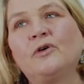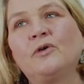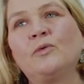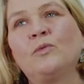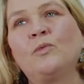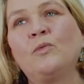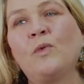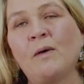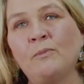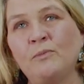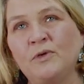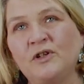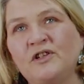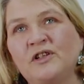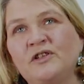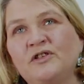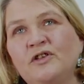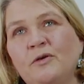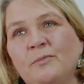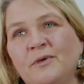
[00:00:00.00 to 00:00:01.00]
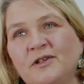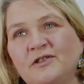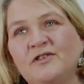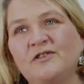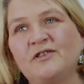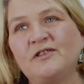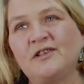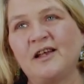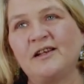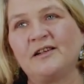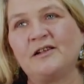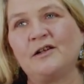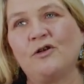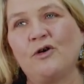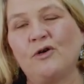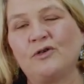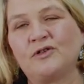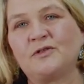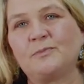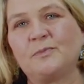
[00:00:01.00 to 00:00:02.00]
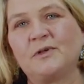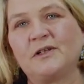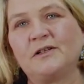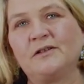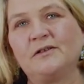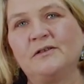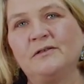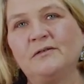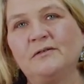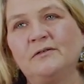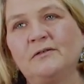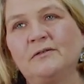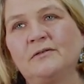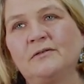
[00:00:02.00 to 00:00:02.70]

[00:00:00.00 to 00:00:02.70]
when we did come into the dental hospital,